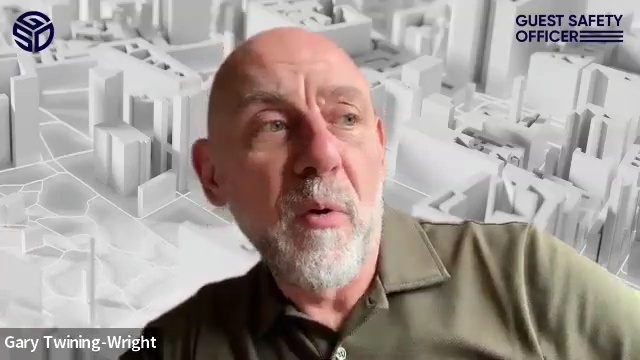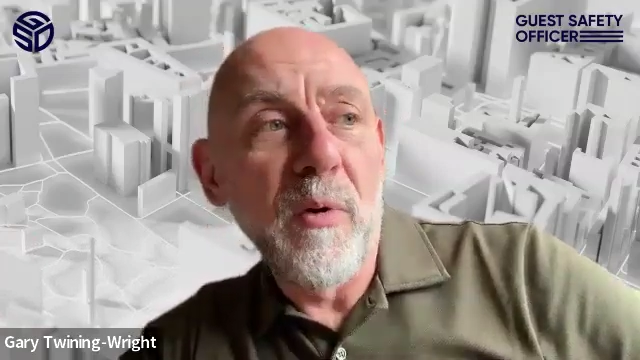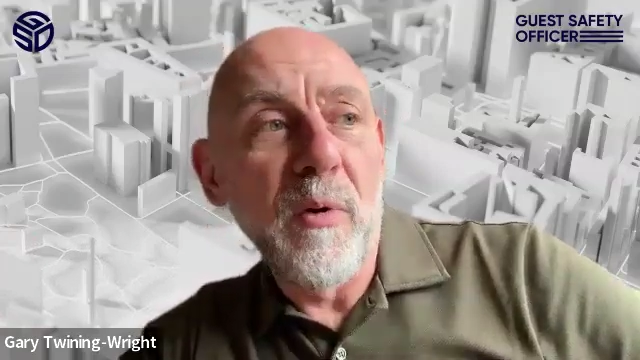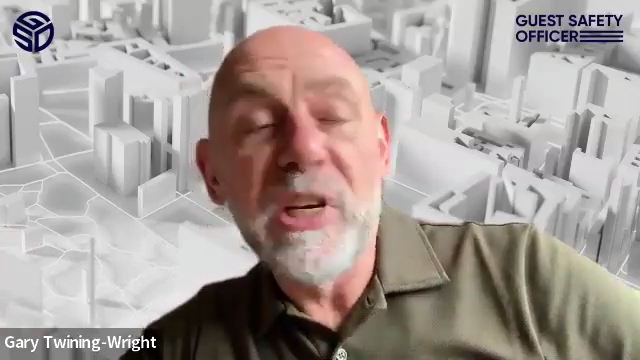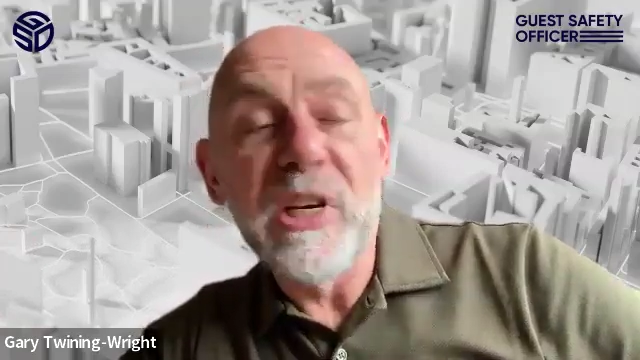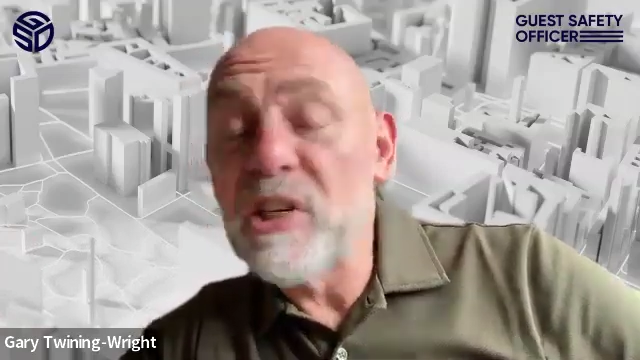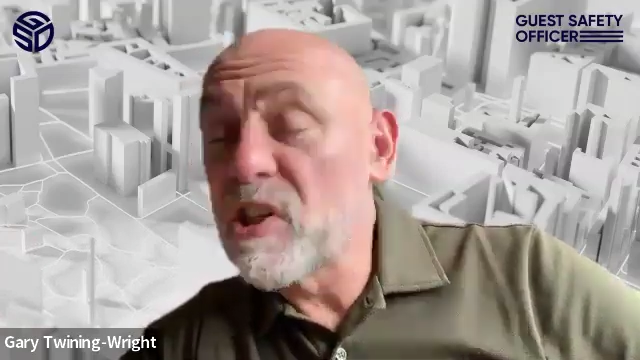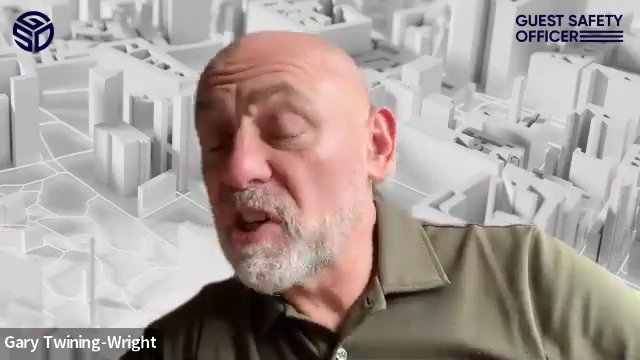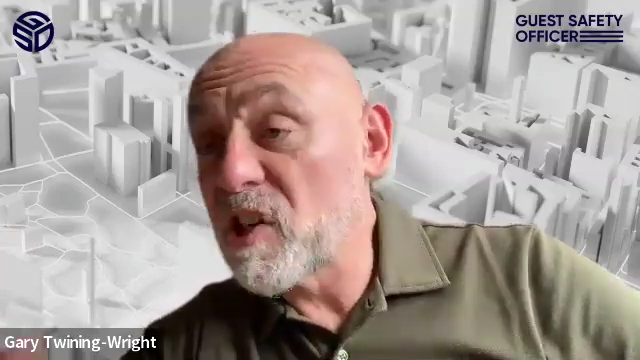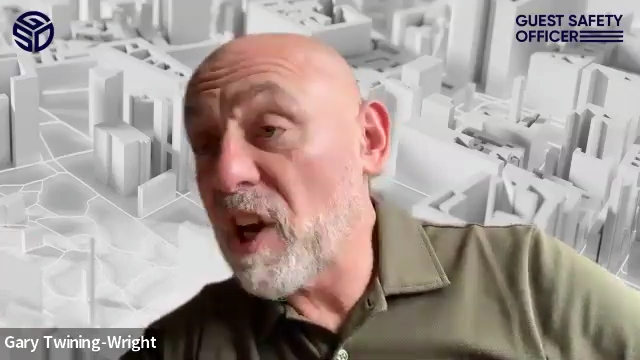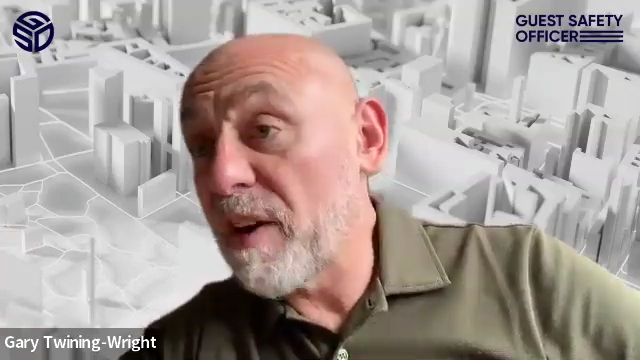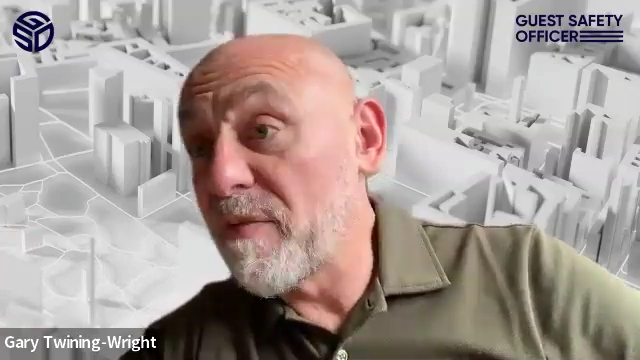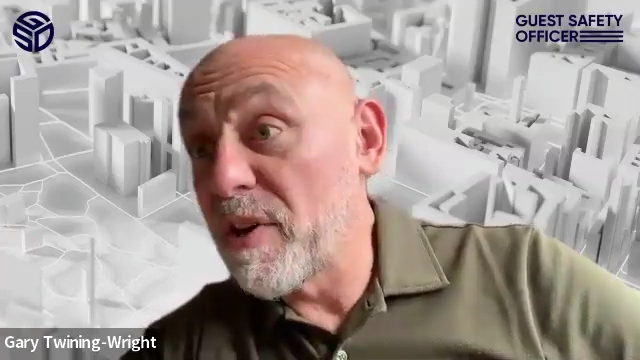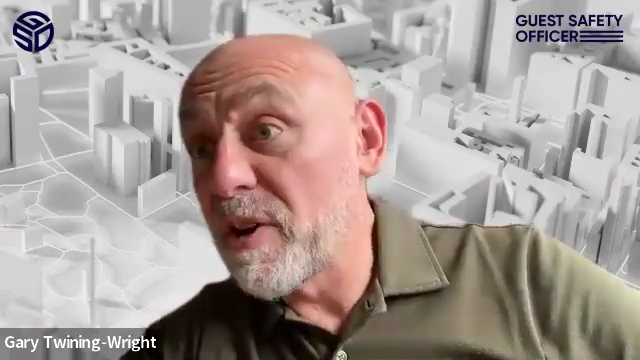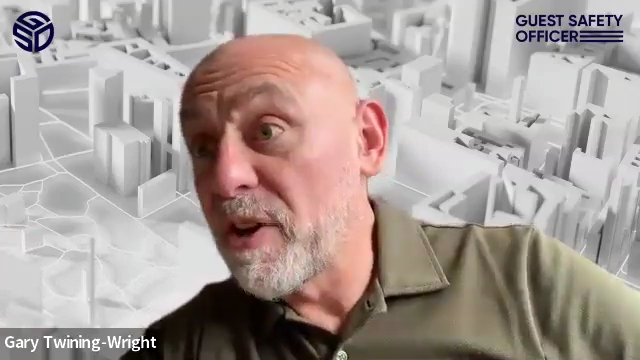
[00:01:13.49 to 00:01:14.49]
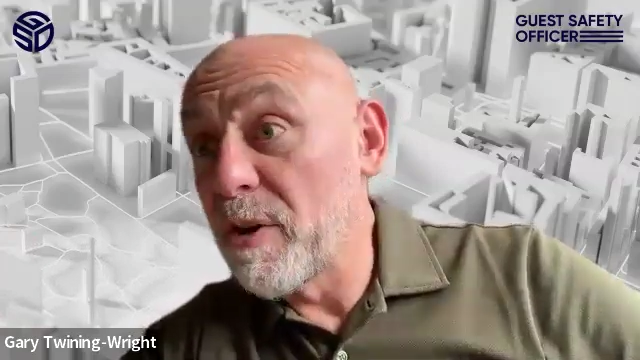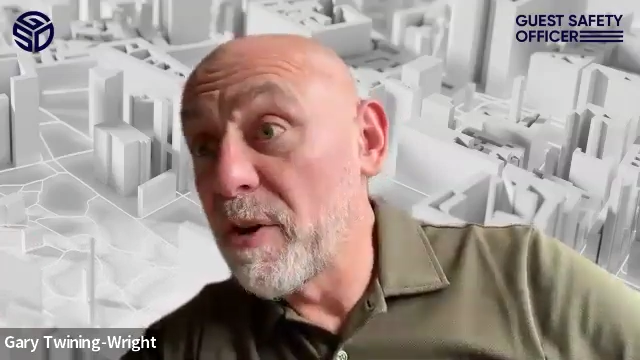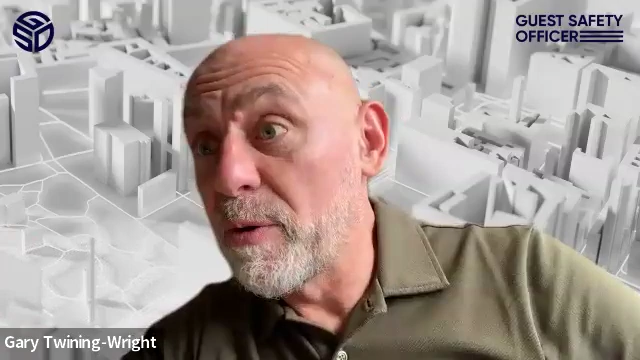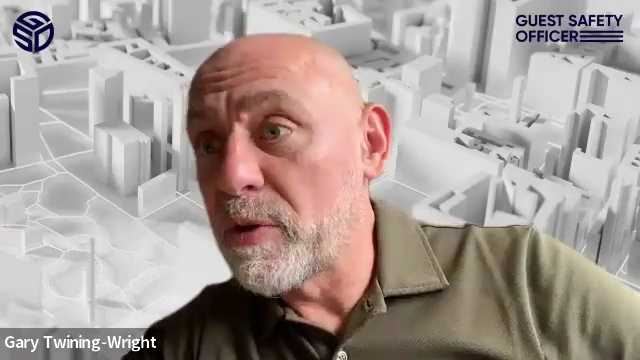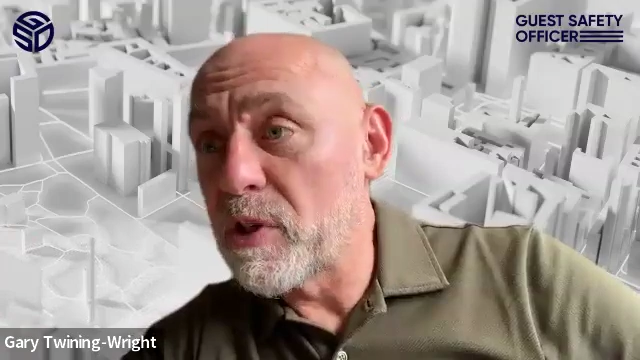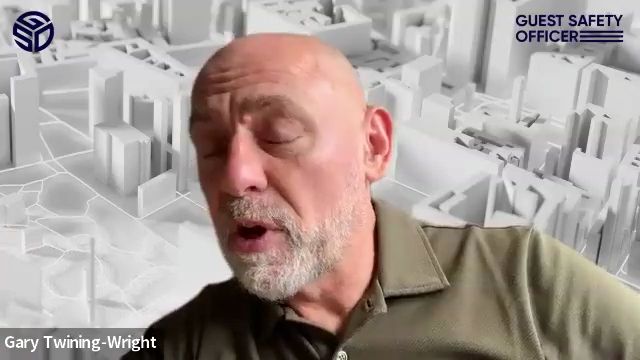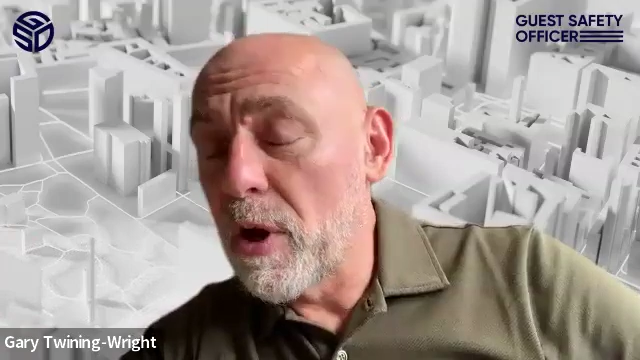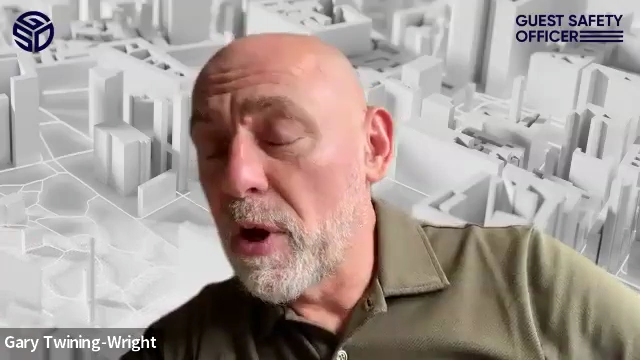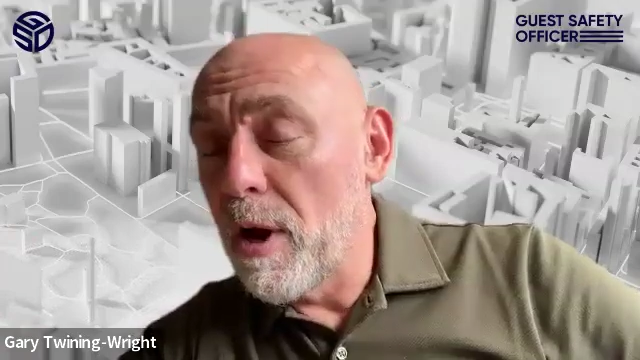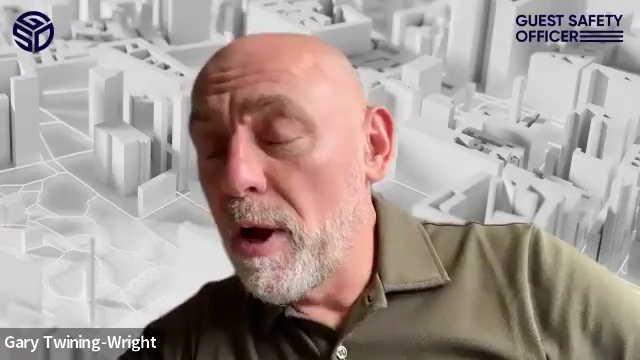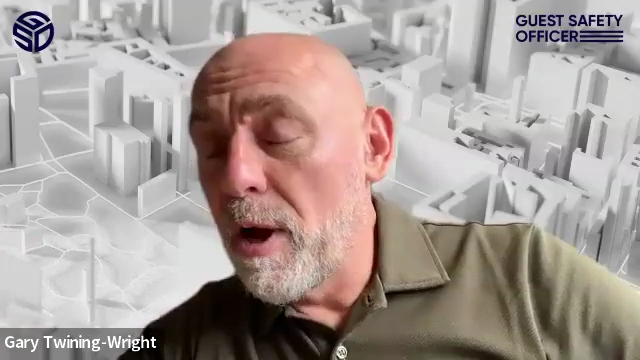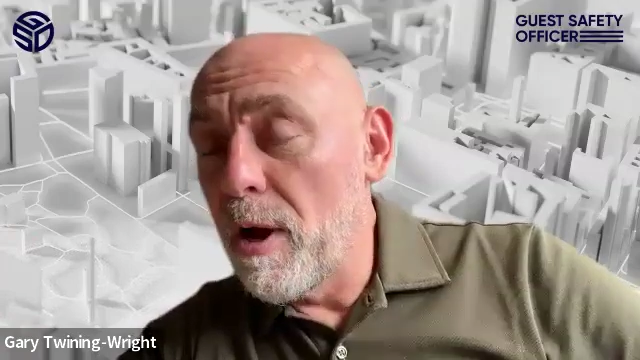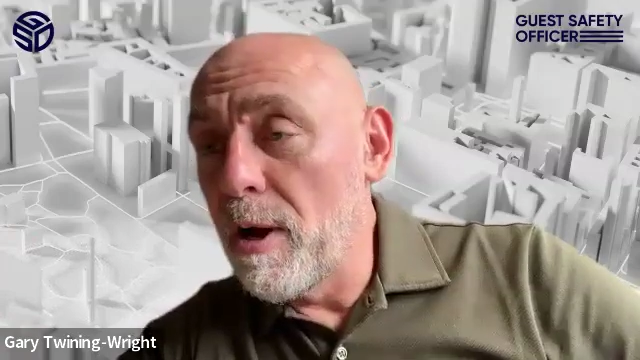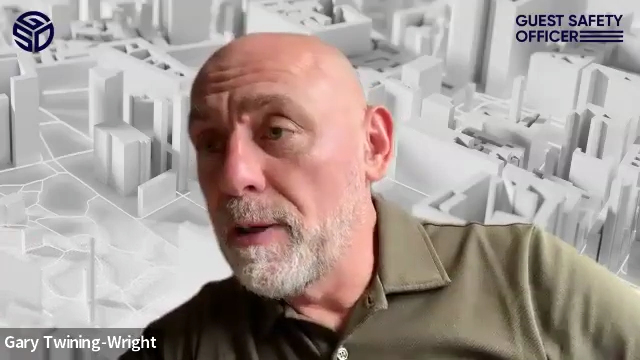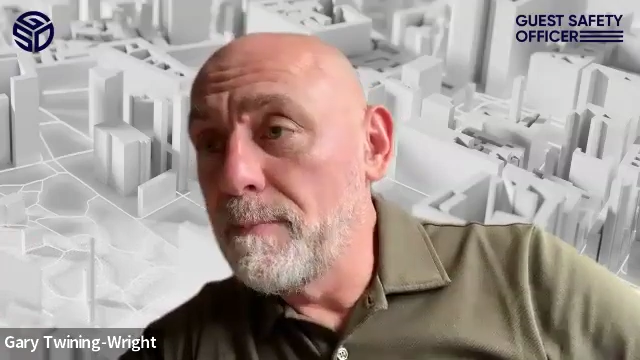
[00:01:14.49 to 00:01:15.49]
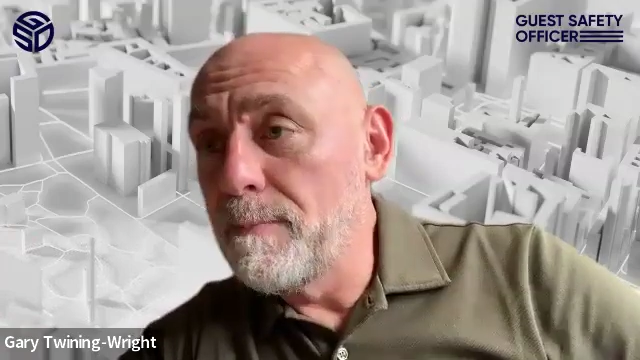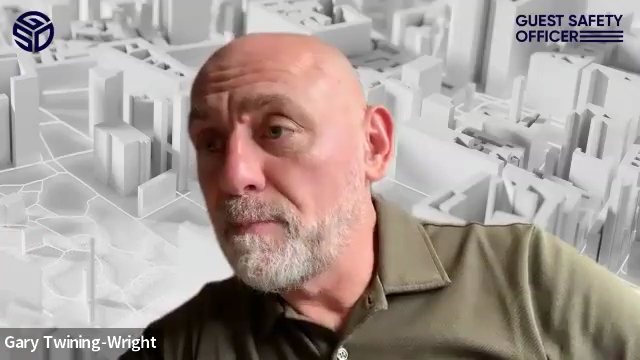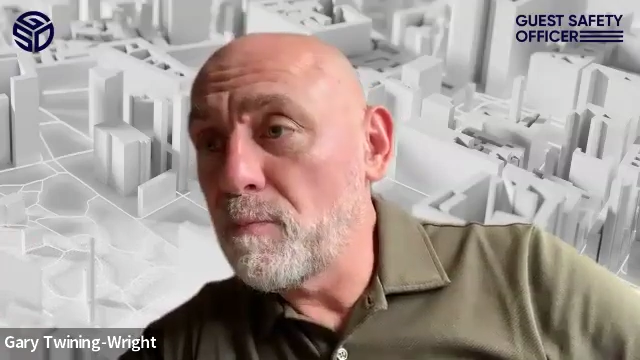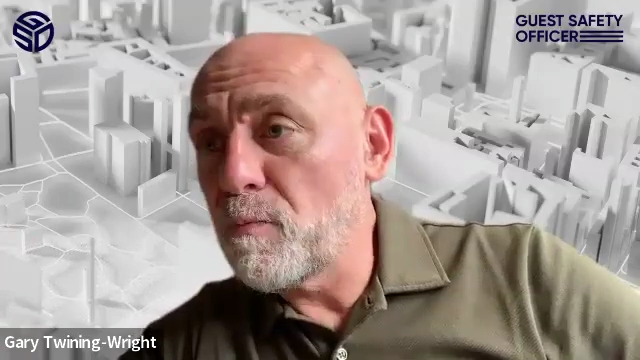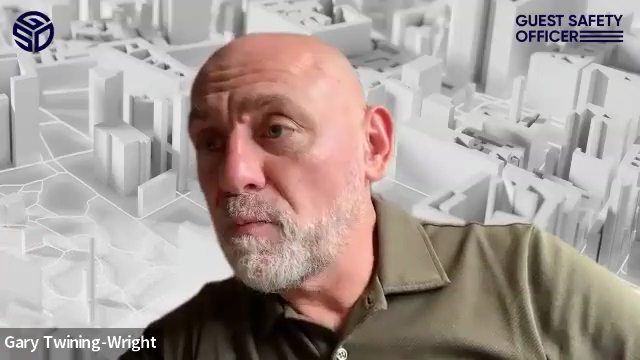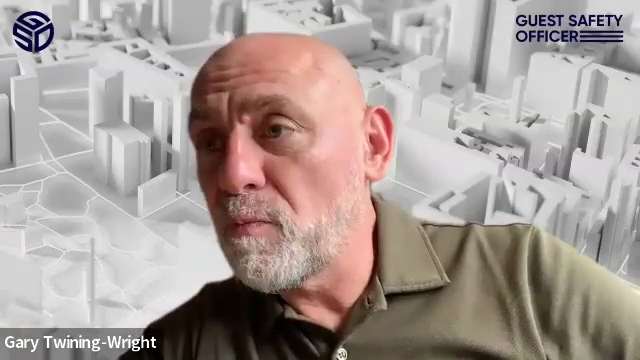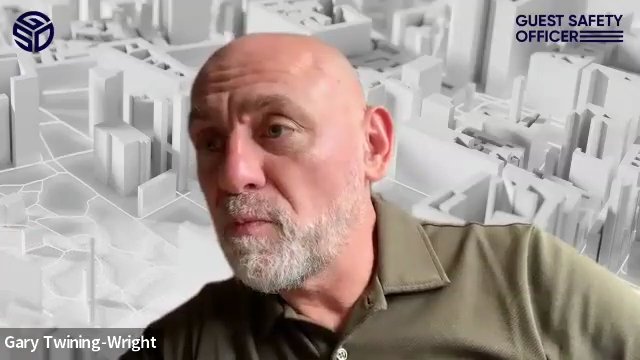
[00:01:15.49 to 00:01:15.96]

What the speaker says: which is safe to use. I've